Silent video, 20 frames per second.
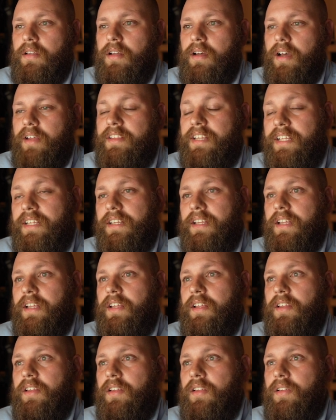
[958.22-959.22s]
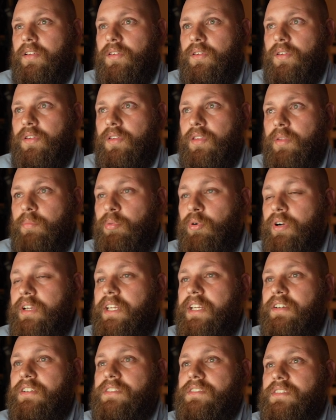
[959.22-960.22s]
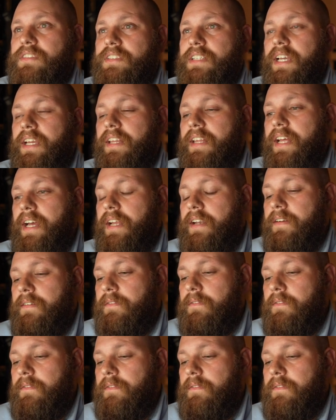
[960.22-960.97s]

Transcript: I think the point here is to say that